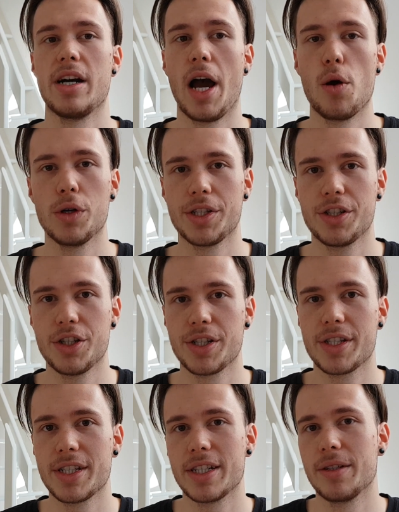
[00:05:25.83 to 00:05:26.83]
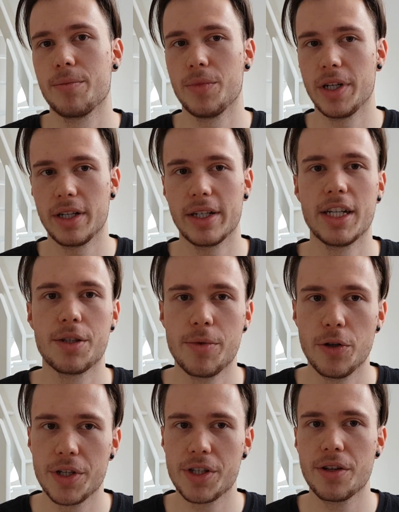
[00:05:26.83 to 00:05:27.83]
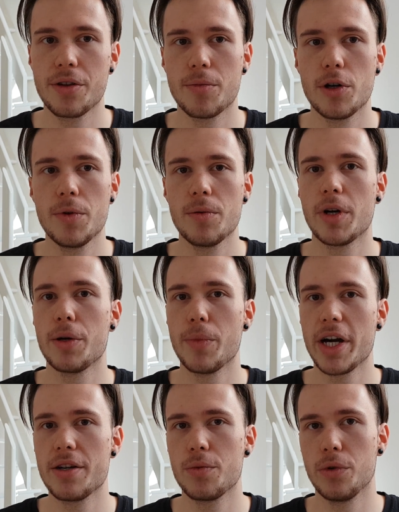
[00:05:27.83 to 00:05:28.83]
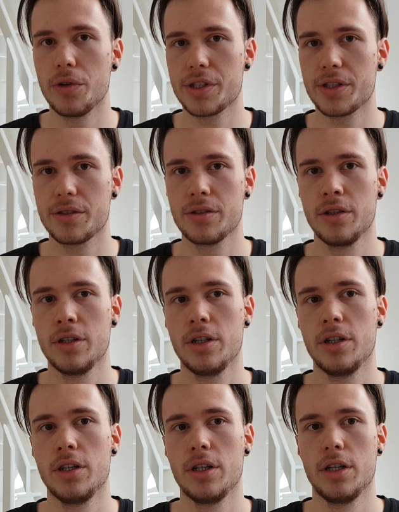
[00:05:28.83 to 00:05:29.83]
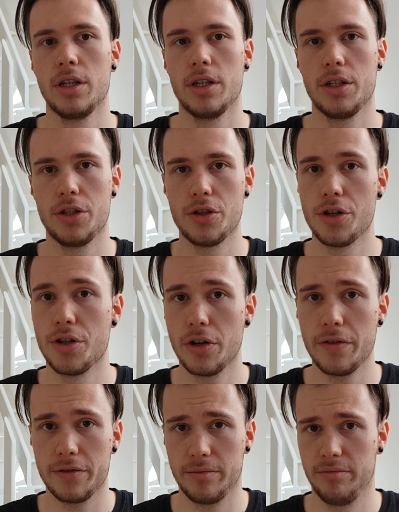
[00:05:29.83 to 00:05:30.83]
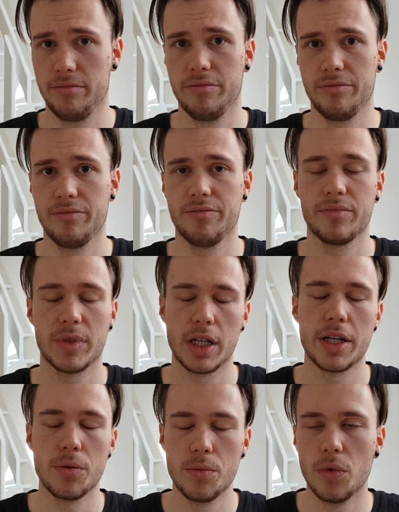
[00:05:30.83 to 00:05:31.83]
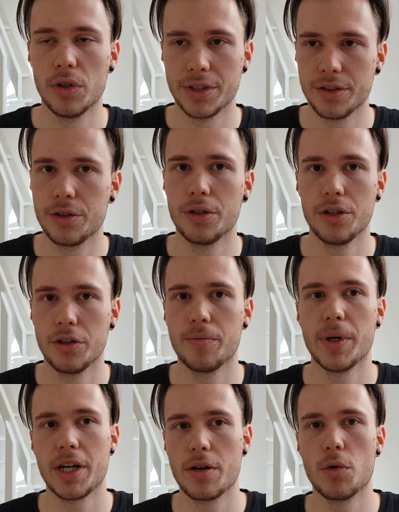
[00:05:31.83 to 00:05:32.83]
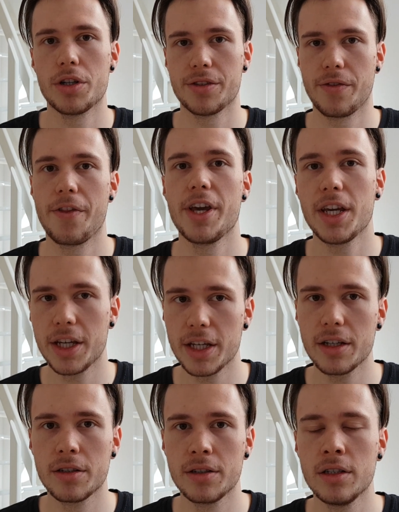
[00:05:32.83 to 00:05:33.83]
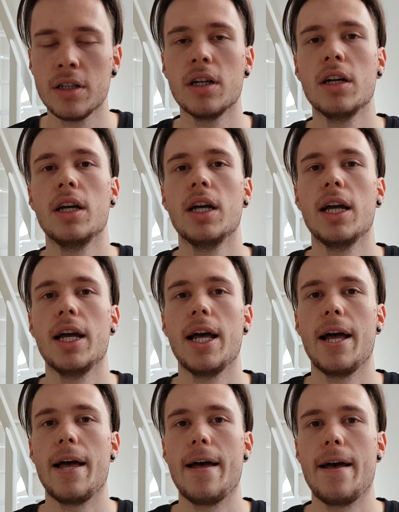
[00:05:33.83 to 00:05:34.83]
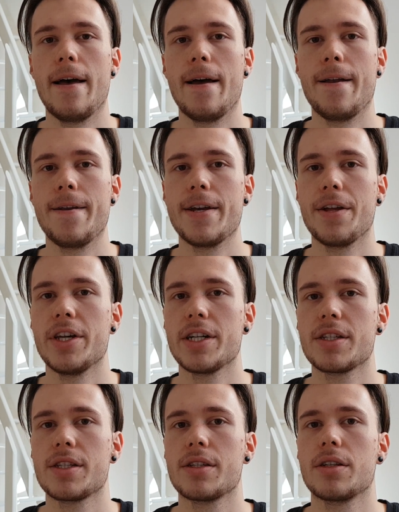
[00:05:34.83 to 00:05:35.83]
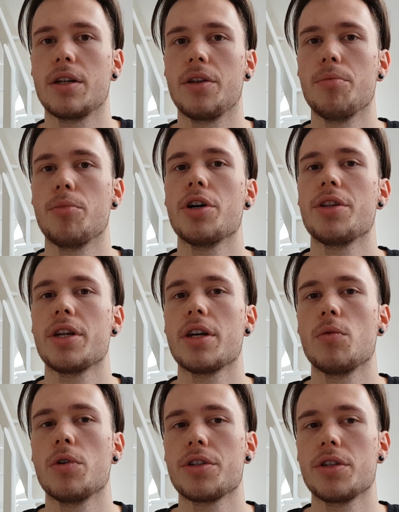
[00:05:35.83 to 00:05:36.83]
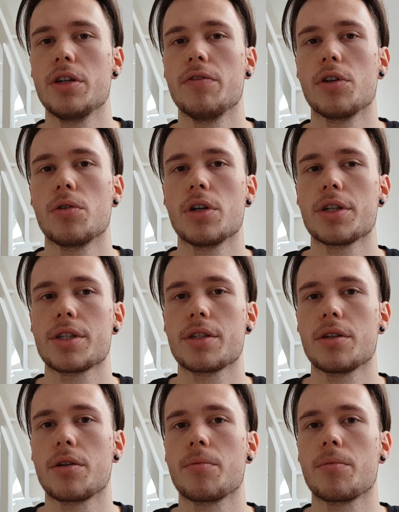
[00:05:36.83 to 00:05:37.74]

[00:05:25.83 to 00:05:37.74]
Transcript: I was just experiencing the moment. My mind was turned off. It wasn't turned off, but I wasn't thinking. And yeah, that's the point that I want to give across.